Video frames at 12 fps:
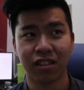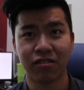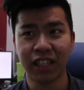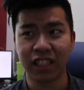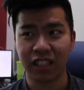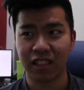
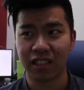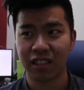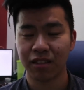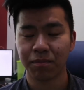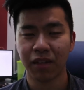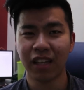Regis.
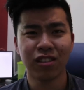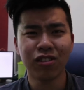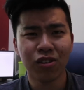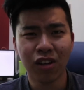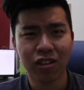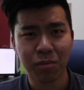I still
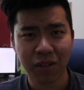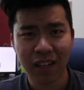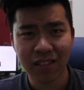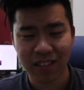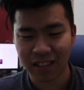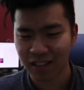don't know how to
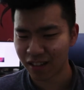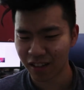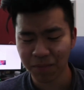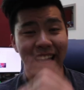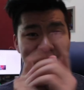pronounce it. No?